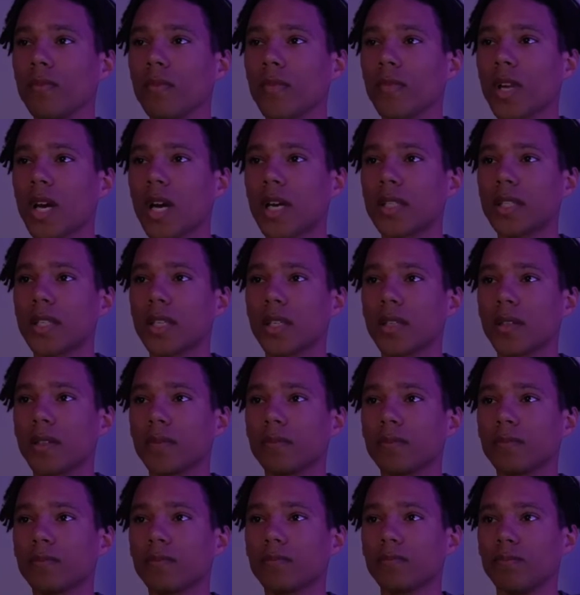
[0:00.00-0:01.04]
I think
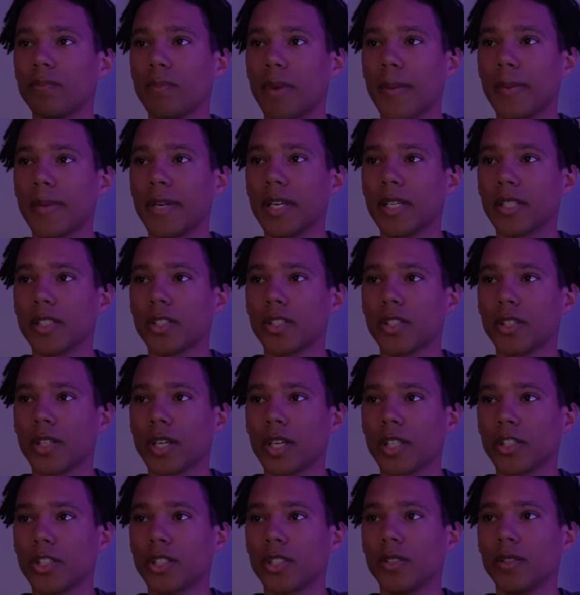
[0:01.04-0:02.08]
maybe next year I
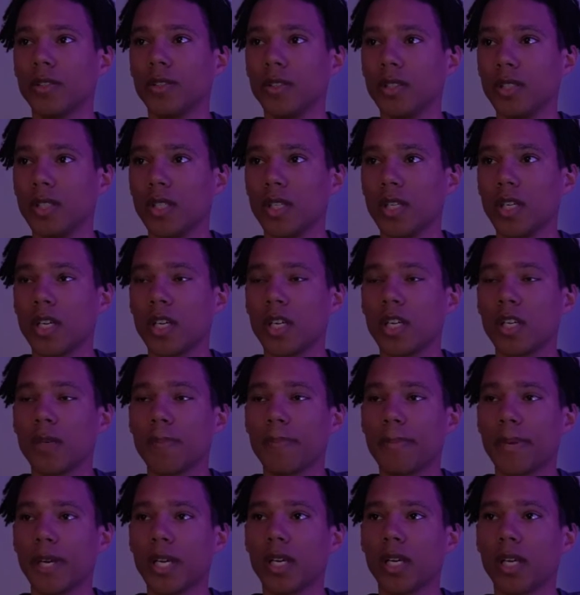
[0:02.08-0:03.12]
should
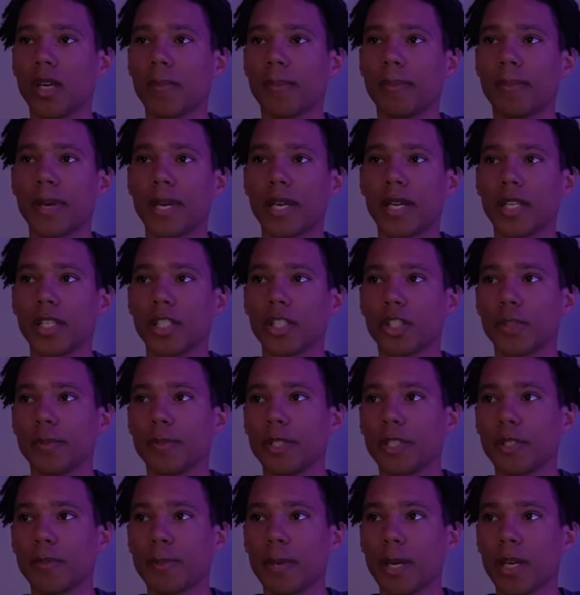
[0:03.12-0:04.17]
pick it up, and it should be
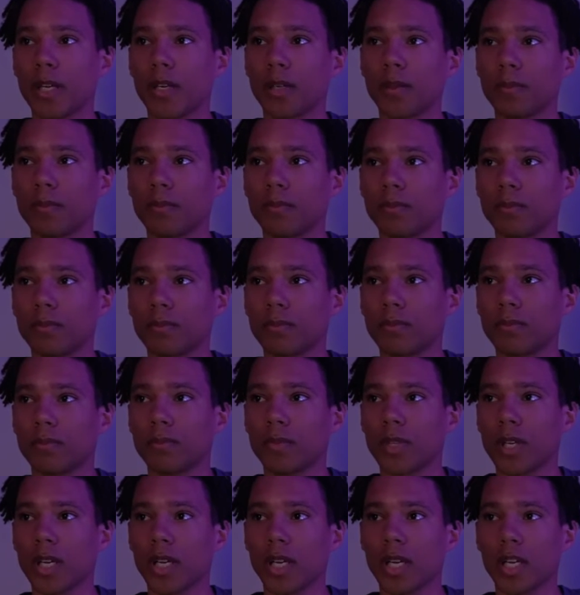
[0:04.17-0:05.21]
sped up,
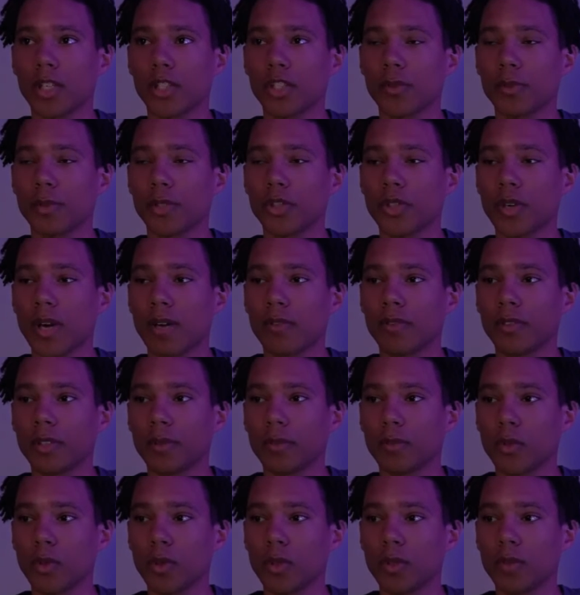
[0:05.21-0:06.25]
and I should be traveling
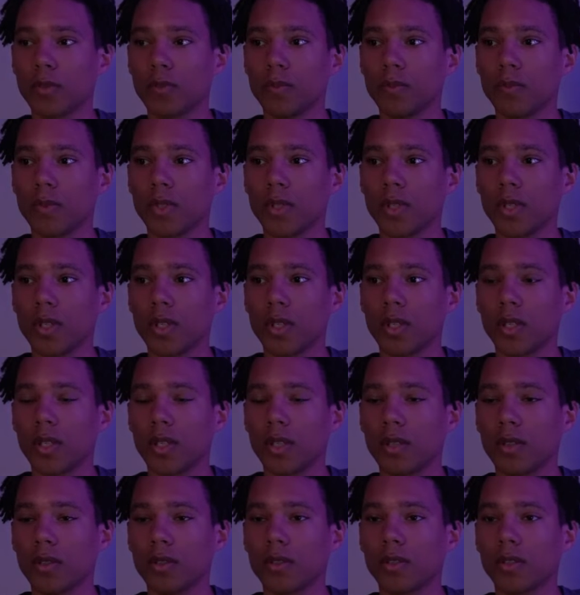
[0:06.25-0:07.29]
more.
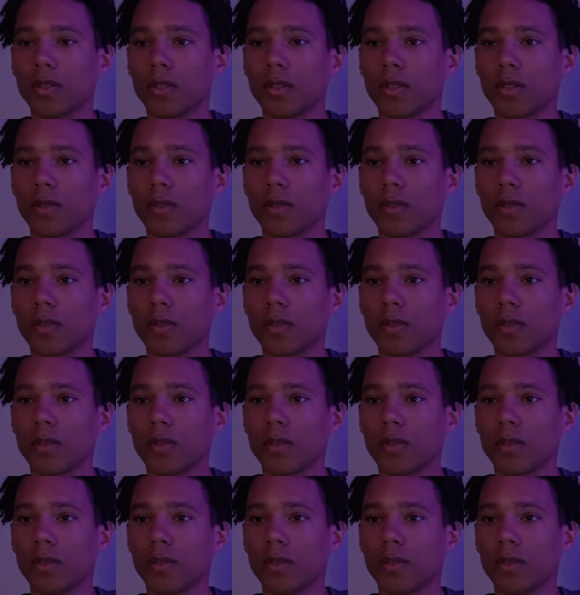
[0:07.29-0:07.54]
So